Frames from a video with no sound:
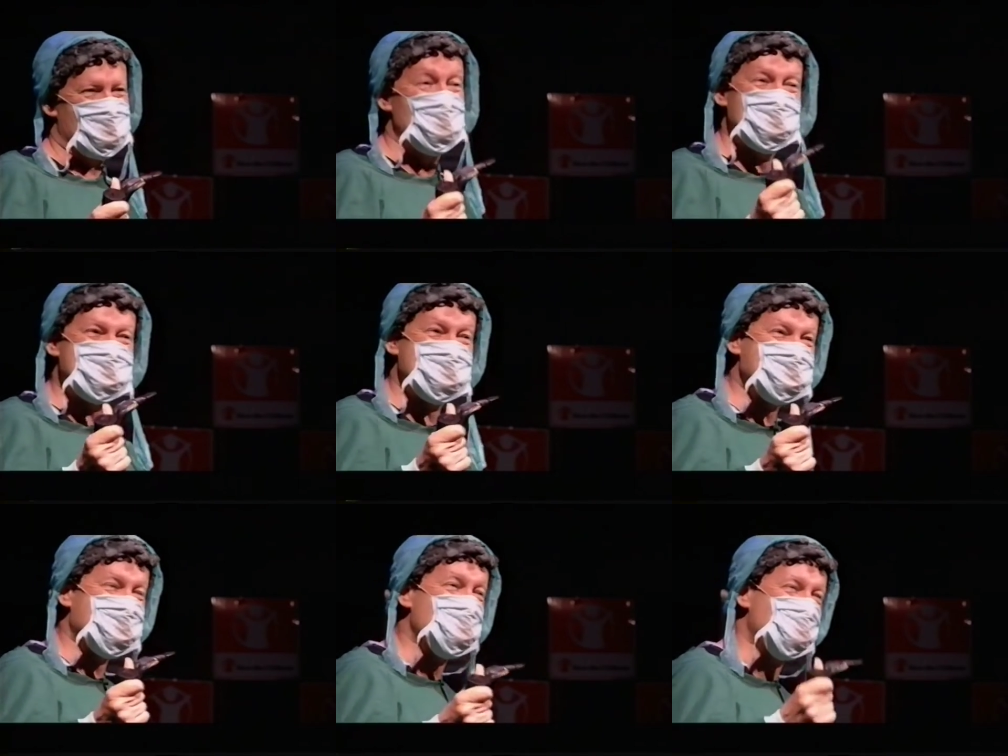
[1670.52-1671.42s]
Words
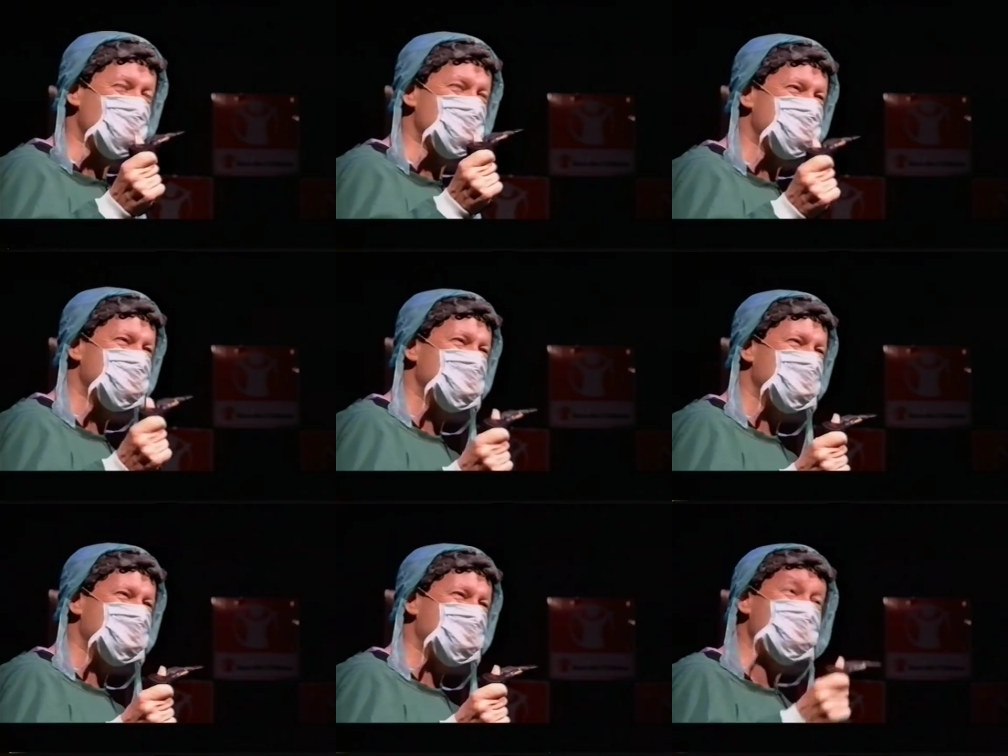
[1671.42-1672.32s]
that I quote
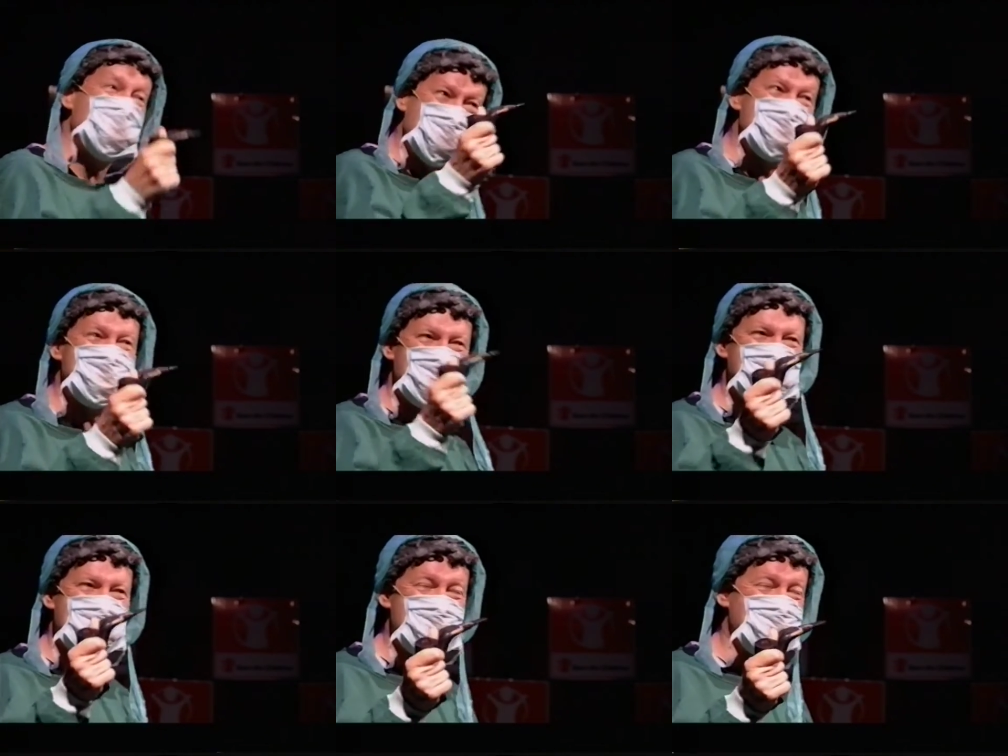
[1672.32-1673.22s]
in the English
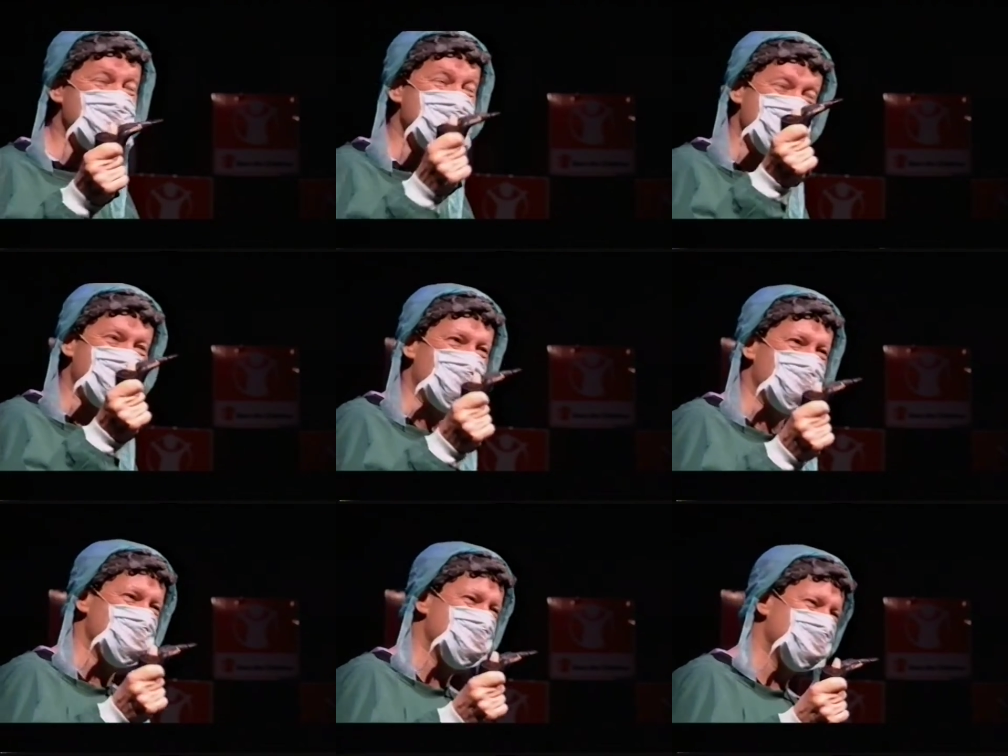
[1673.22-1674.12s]
translations as
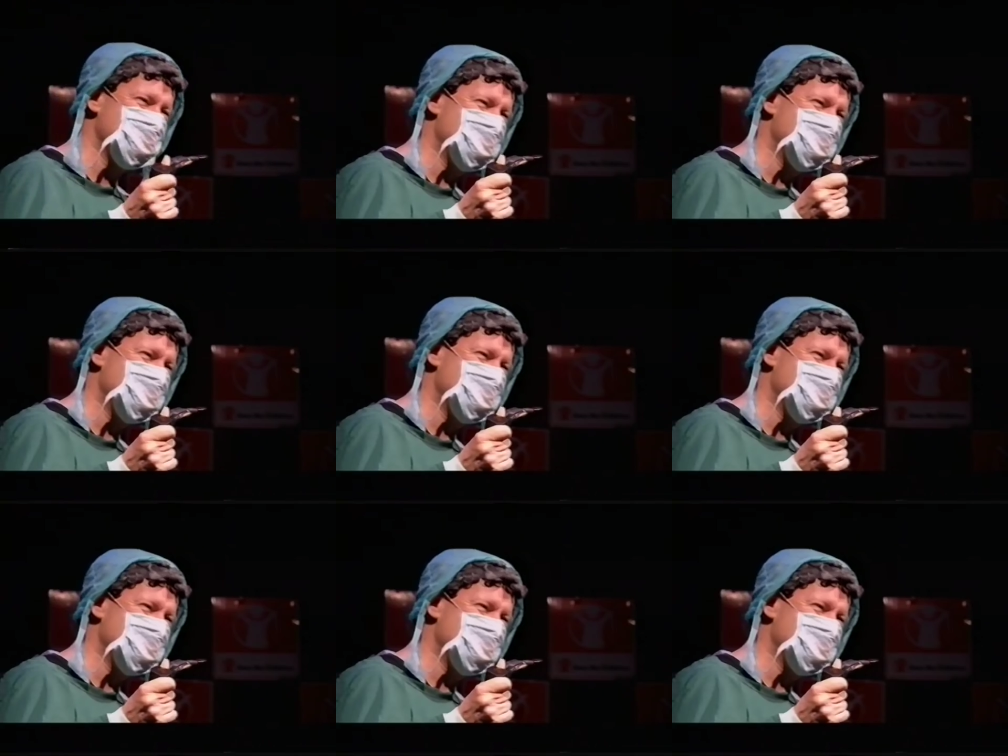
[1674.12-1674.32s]
follows.